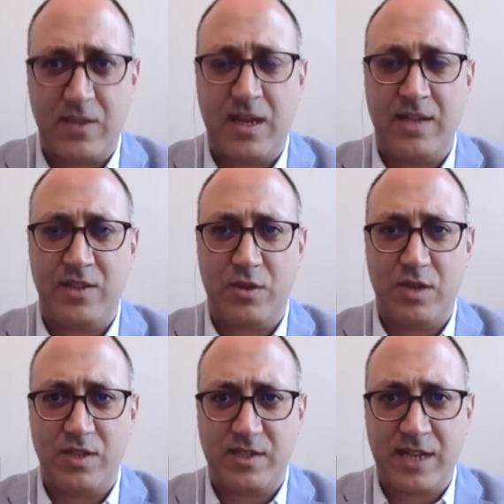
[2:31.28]
And so
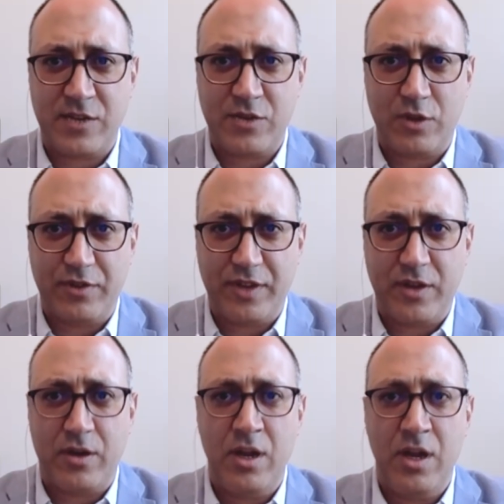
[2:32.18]
he's a central
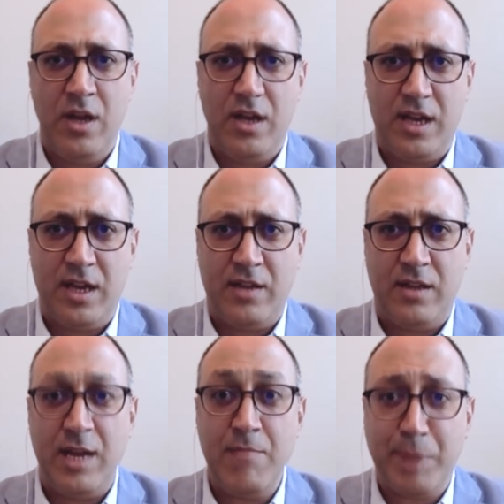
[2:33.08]
figure
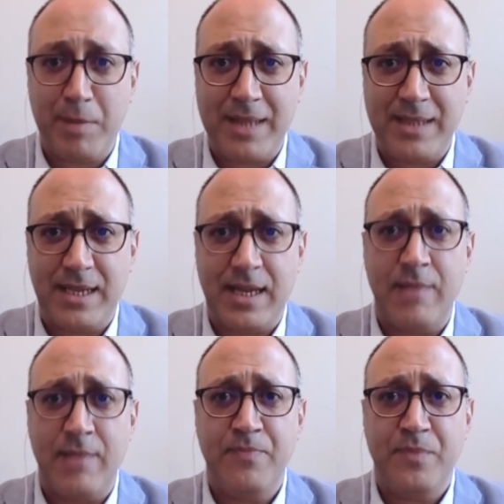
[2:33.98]
in
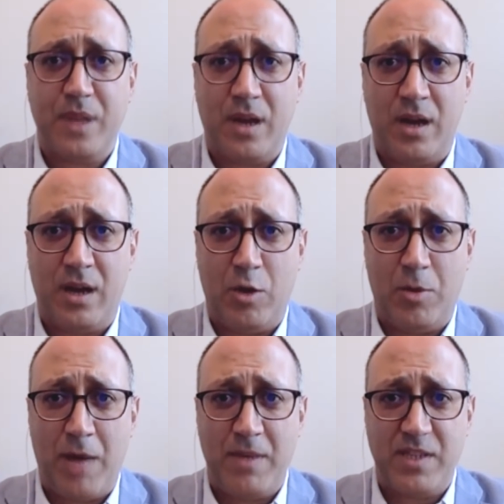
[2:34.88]
implementing
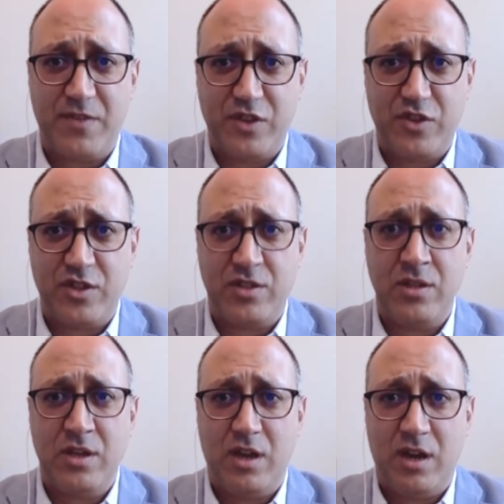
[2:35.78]
Obama's vision
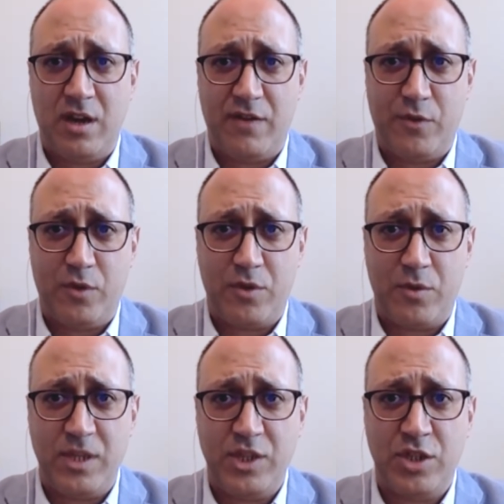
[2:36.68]
for the
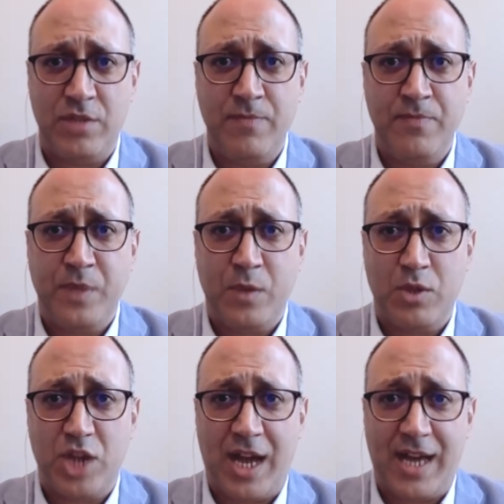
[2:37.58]
region,
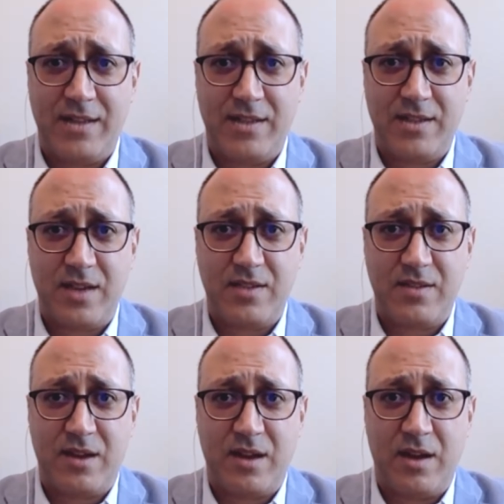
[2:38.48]
which I had
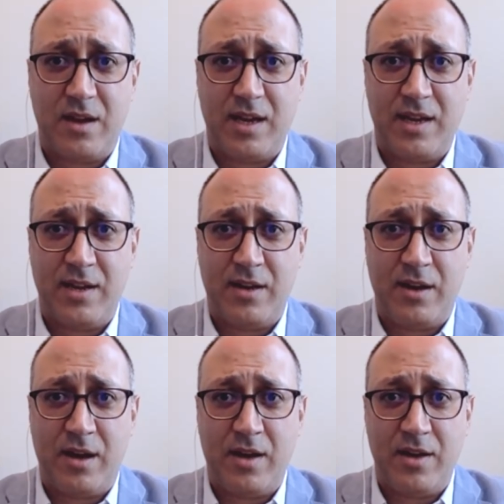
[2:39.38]
discussed
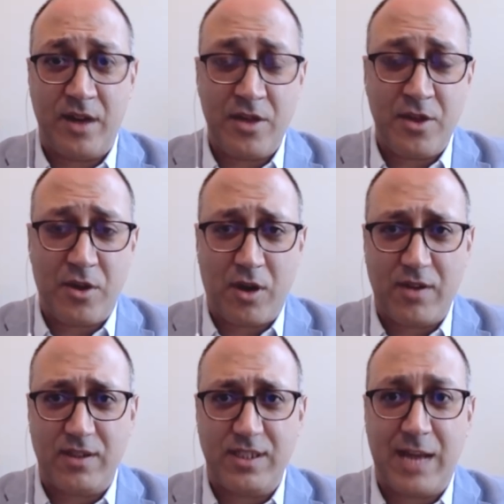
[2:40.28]
in another
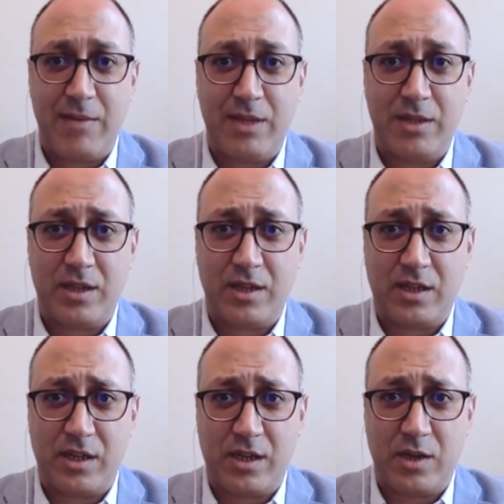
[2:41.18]
article in Tablet,
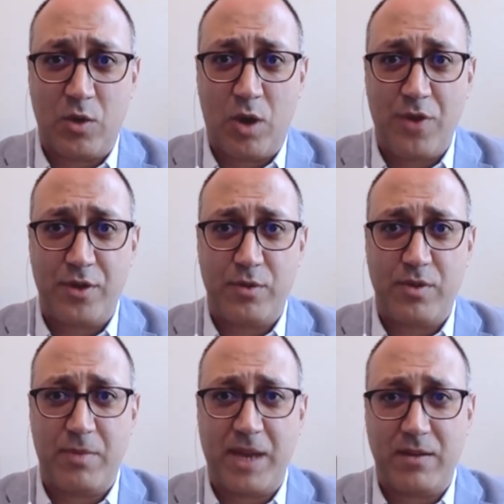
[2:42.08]
co-authored
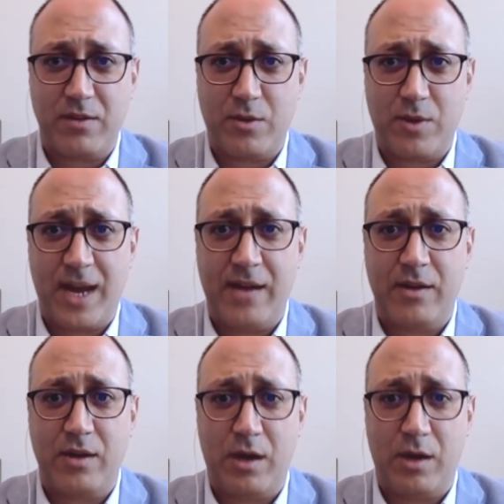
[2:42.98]
with Michael Duran,
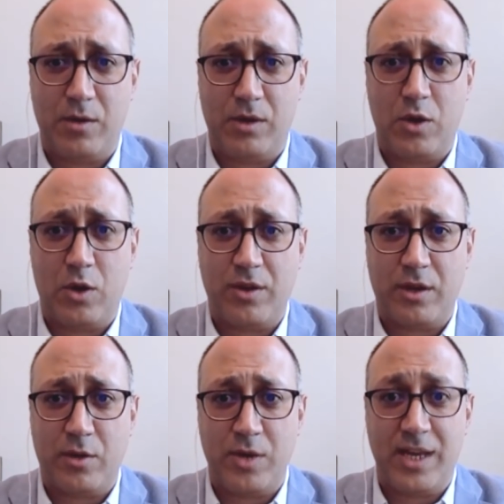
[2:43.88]
called
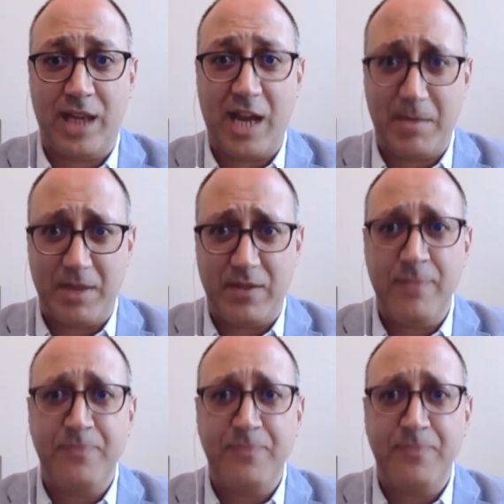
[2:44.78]
The Realignment,